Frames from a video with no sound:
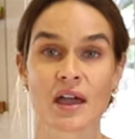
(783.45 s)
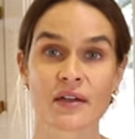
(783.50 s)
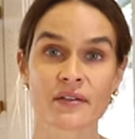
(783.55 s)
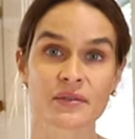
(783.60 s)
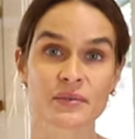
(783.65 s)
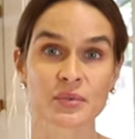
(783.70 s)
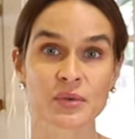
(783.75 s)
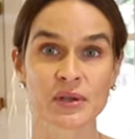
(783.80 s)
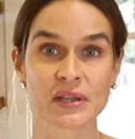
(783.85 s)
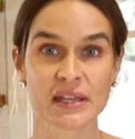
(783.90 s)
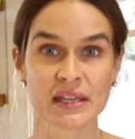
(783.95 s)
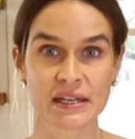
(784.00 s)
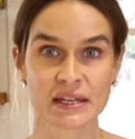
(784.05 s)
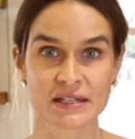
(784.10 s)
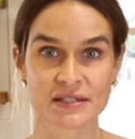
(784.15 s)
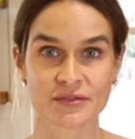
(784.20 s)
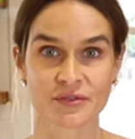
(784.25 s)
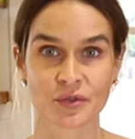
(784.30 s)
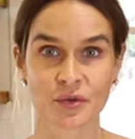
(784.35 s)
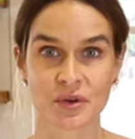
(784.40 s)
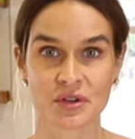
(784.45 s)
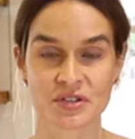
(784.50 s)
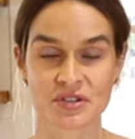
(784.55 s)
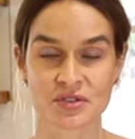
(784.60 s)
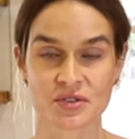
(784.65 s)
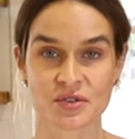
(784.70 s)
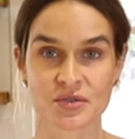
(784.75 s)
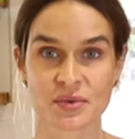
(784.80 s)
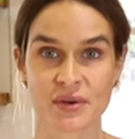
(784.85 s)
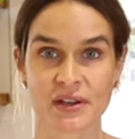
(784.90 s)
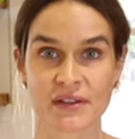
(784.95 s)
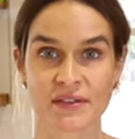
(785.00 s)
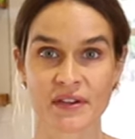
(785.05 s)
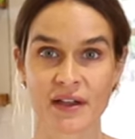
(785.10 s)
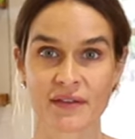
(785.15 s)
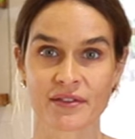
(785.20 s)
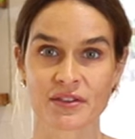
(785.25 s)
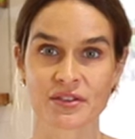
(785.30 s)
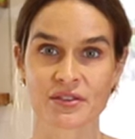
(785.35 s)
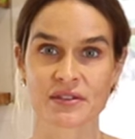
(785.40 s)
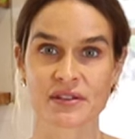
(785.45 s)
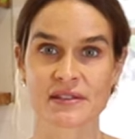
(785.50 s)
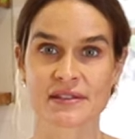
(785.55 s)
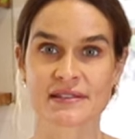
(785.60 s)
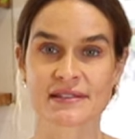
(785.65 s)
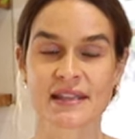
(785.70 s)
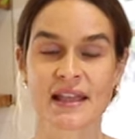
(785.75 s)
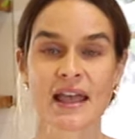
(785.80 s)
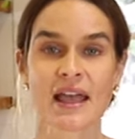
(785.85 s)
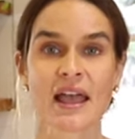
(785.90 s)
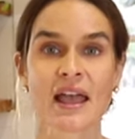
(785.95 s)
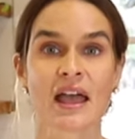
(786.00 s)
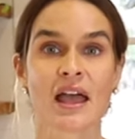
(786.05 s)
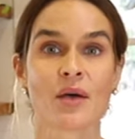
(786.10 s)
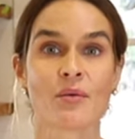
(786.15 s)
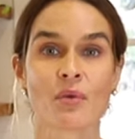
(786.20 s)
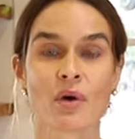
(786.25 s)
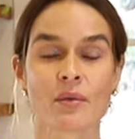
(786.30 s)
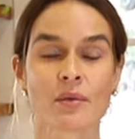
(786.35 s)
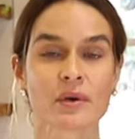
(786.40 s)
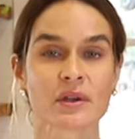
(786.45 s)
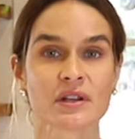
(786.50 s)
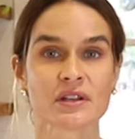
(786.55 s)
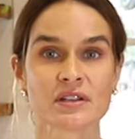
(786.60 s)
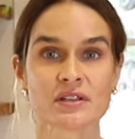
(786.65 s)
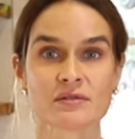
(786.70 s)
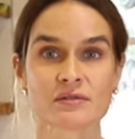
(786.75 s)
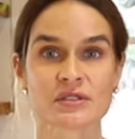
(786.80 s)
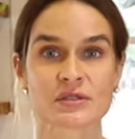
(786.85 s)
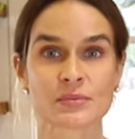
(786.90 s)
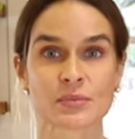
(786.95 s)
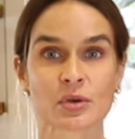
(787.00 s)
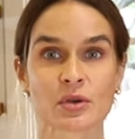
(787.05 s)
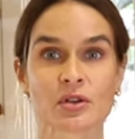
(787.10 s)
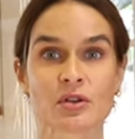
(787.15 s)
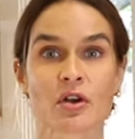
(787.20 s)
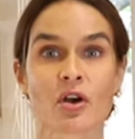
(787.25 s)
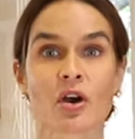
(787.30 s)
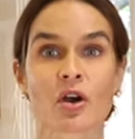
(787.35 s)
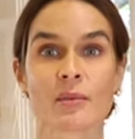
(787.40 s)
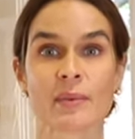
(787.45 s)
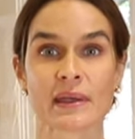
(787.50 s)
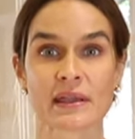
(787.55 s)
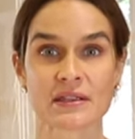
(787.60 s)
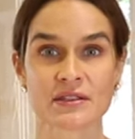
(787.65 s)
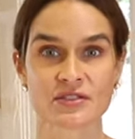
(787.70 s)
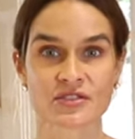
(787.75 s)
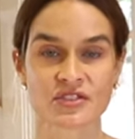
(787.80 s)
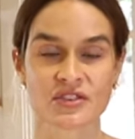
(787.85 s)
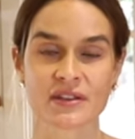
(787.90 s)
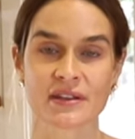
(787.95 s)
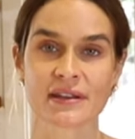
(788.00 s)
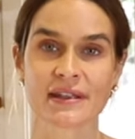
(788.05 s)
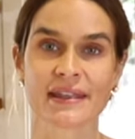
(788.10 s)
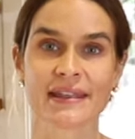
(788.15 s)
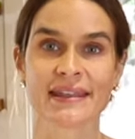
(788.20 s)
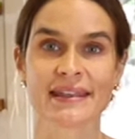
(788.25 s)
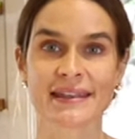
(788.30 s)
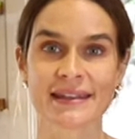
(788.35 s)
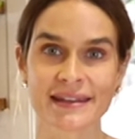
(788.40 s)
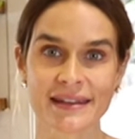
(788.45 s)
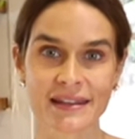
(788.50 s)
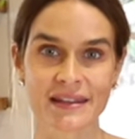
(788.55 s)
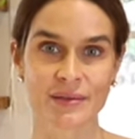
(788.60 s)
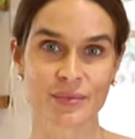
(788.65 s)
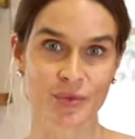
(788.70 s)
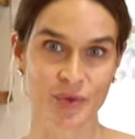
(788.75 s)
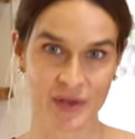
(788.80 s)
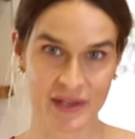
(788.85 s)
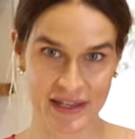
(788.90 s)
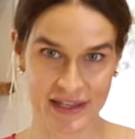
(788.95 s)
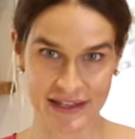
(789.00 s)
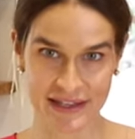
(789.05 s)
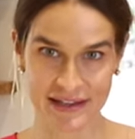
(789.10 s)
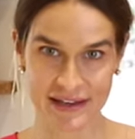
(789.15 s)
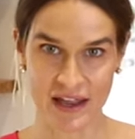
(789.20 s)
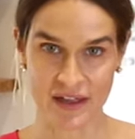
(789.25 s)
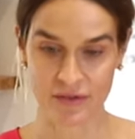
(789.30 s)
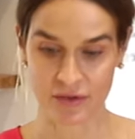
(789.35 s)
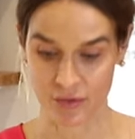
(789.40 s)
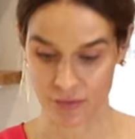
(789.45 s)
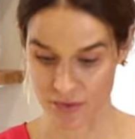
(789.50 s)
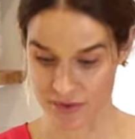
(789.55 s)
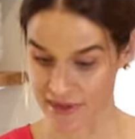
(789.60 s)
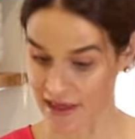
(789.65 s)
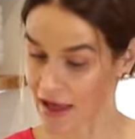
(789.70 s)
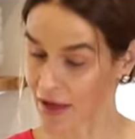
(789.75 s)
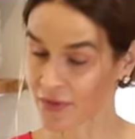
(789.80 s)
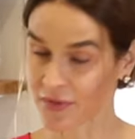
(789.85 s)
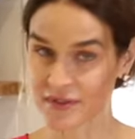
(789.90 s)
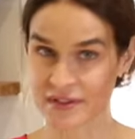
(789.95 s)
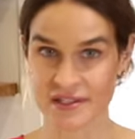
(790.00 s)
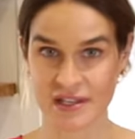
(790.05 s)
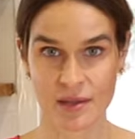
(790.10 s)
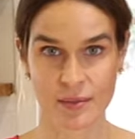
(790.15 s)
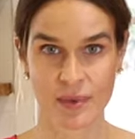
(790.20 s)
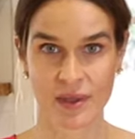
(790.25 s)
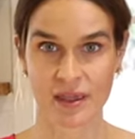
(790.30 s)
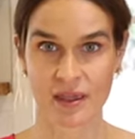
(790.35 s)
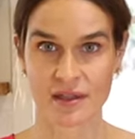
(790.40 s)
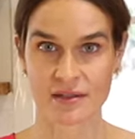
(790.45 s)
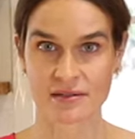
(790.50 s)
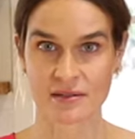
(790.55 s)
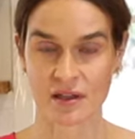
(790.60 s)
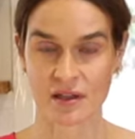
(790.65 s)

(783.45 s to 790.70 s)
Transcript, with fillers: oven preheating to four hundred twenty-five degrees, and what we're going to do is put our baking sheet in the preheated oven without the salmon cakes